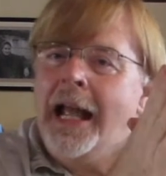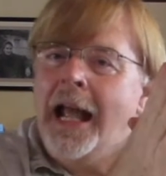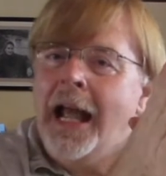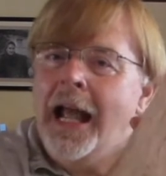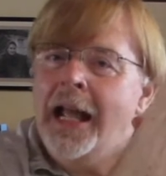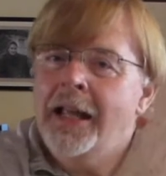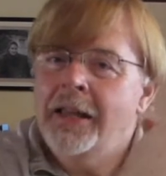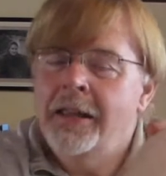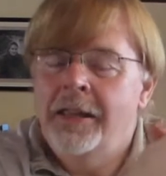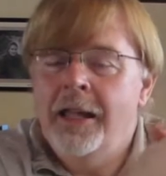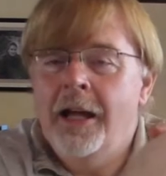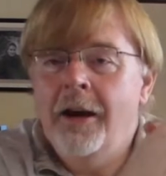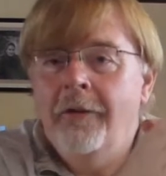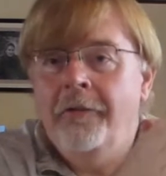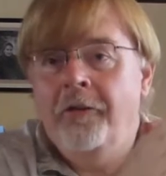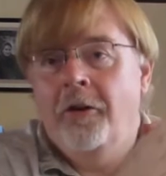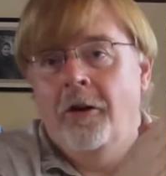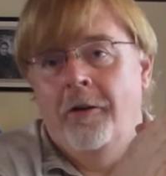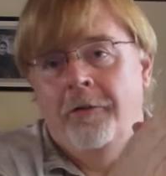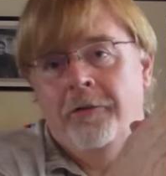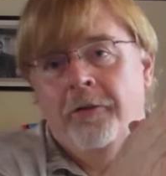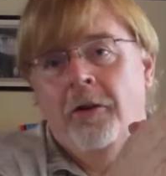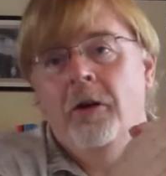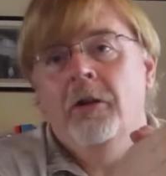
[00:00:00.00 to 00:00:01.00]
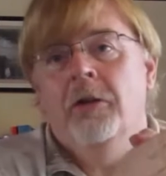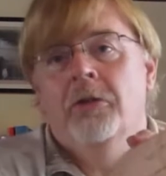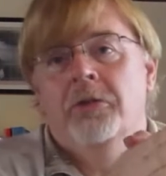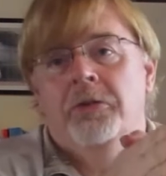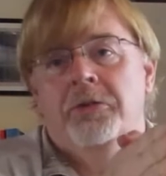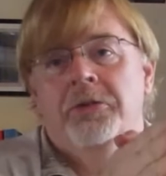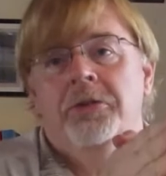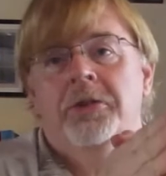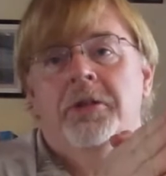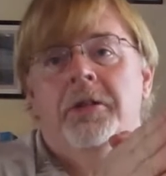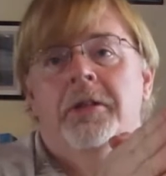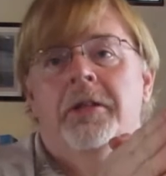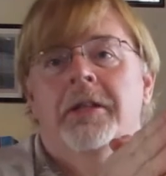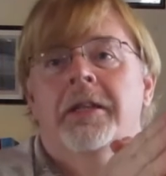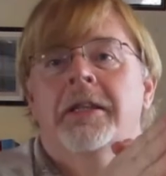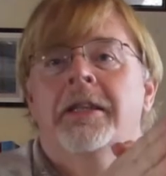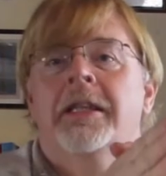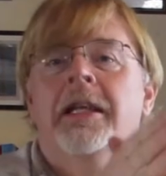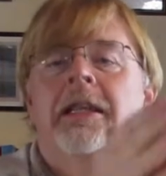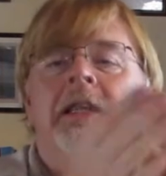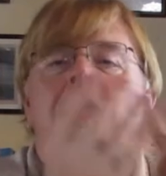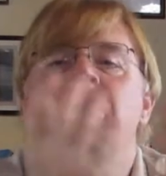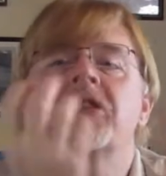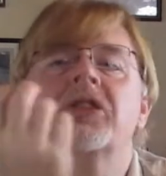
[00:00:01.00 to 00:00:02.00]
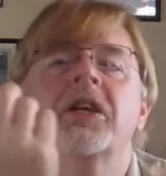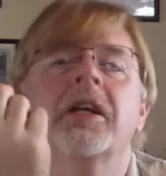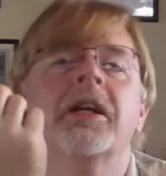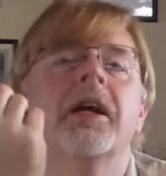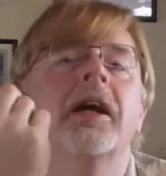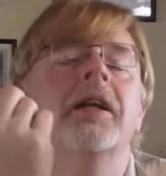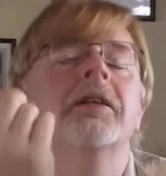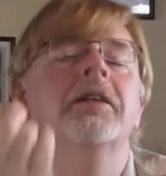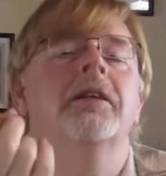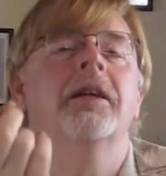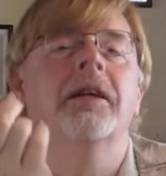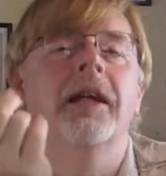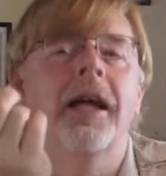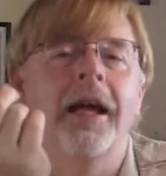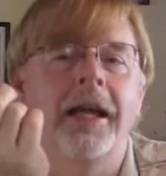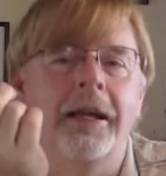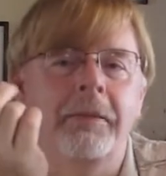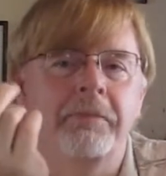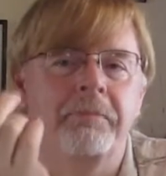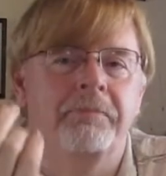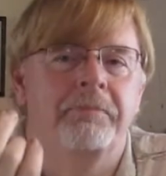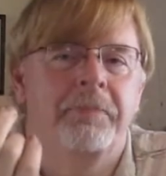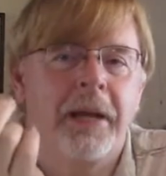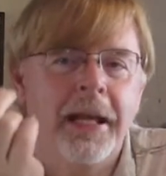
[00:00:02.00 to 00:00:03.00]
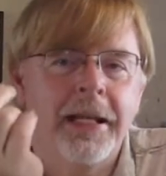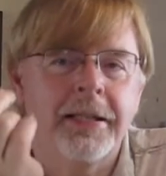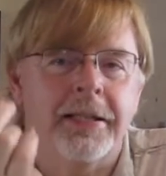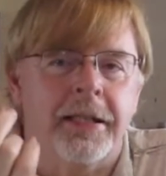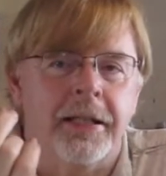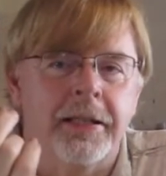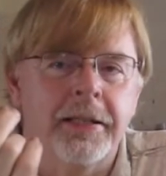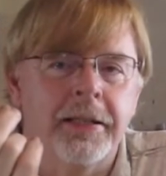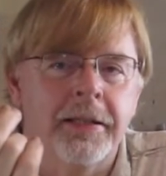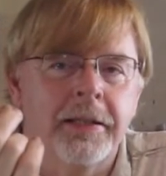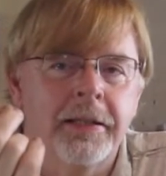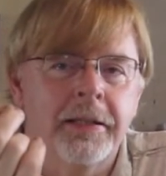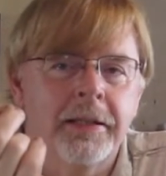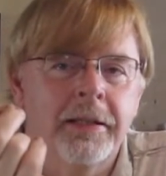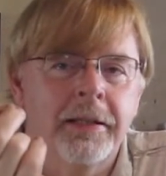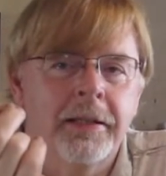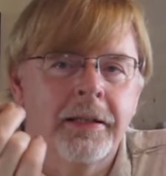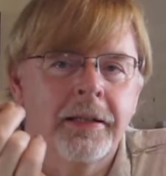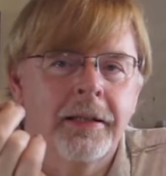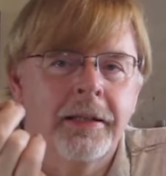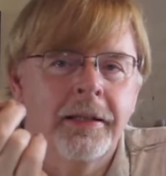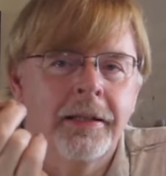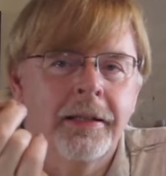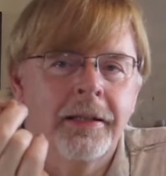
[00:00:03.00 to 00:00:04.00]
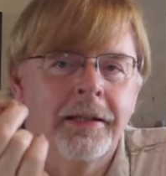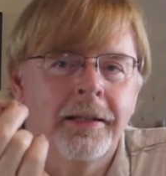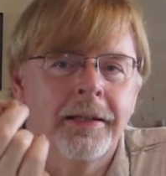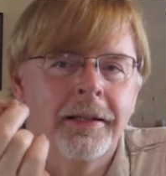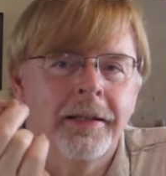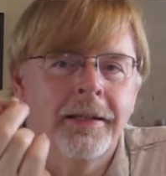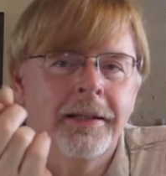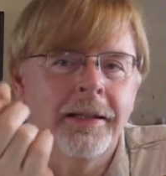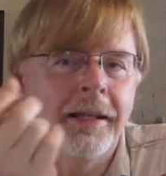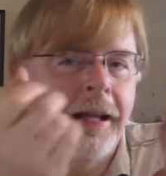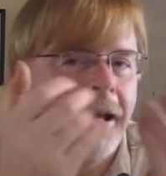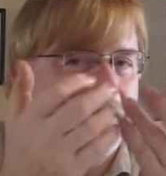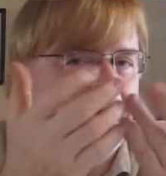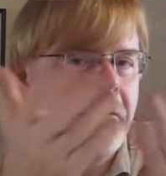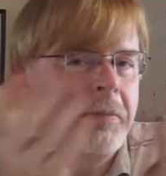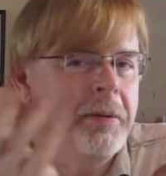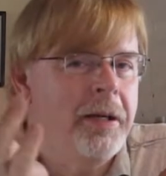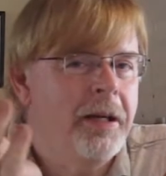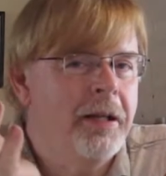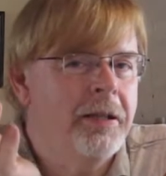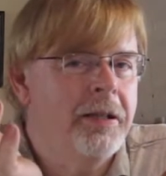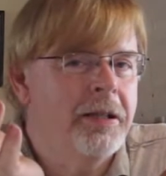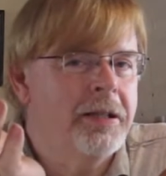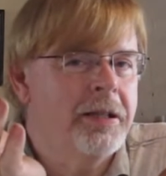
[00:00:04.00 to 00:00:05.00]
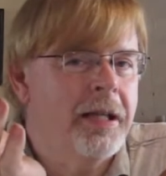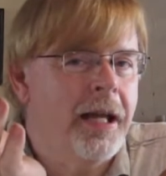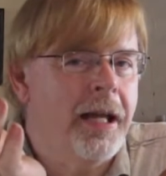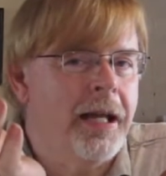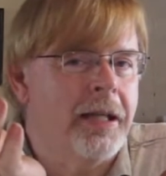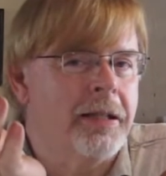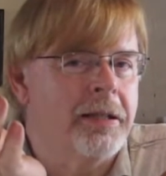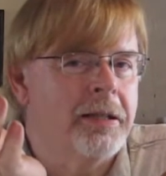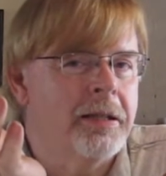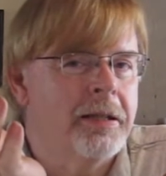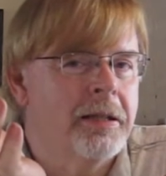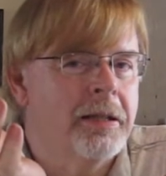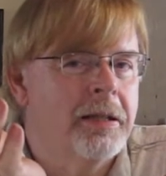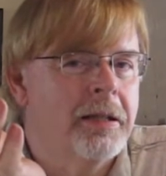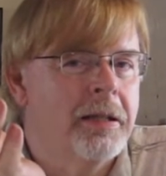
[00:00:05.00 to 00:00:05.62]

It therefore follows that there's an underlying basis that everybody understands